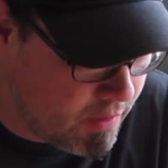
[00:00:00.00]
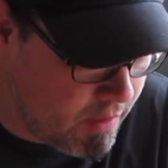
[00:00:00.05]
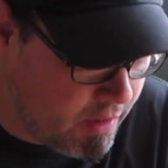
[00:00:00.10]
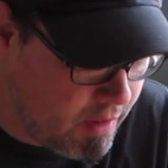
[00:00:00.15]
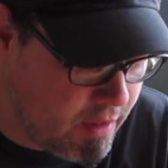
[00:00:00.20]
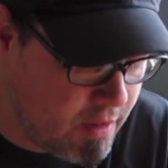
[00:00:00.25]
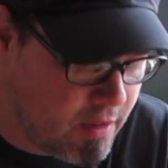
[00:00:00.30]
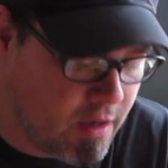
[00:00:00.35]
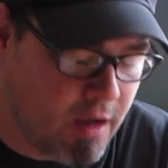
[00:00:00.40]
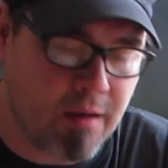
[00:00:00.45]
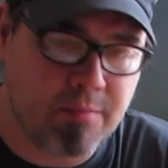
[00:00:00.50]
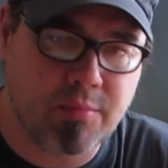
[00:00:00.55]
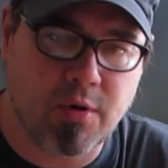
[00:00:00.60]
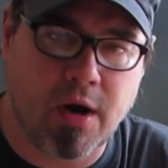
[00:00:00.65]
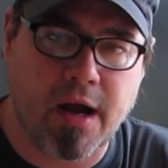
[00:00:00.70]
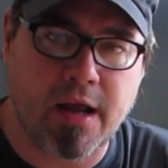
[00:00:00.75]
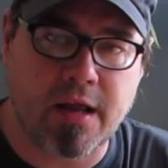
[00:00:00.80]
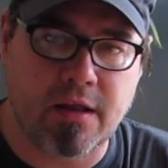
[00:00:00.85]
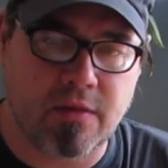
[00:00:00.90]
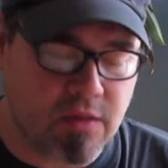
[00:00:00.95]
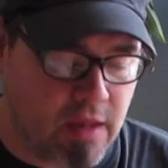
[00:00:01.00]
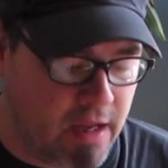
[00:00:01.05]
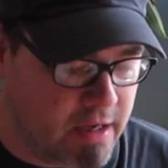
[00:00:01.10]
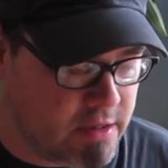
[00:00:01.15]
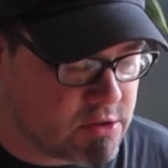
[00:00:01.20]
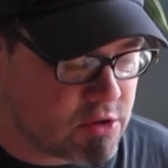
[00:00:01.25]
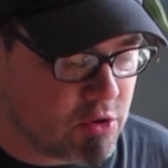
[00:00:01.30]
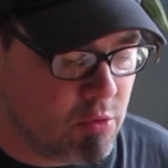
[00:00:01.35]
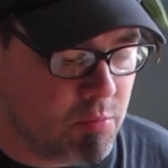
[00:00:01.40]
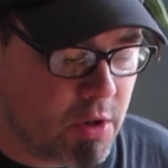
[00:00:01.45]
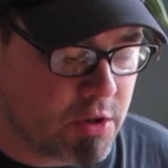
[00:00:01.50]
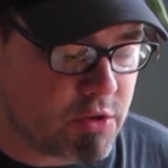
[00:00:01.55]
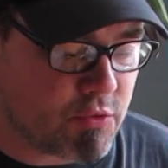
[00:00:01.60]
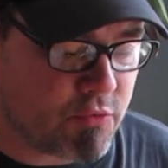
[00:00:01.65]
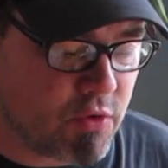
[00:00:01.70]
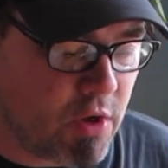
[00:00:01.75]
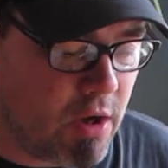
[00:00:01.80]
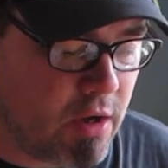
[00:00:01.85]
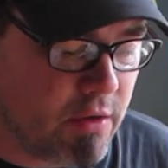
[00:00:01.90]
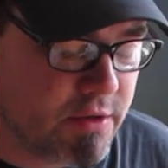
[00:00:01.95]
And Brian, thanks so much
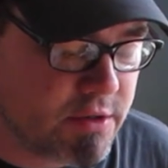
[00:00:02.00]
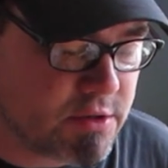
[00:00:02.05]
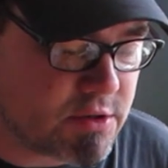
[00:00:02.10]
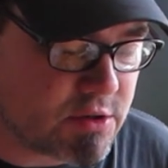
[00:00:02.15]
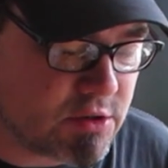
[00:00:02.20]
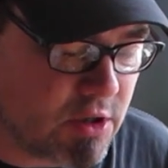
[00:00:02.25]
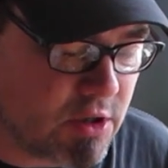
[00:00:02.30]
for all this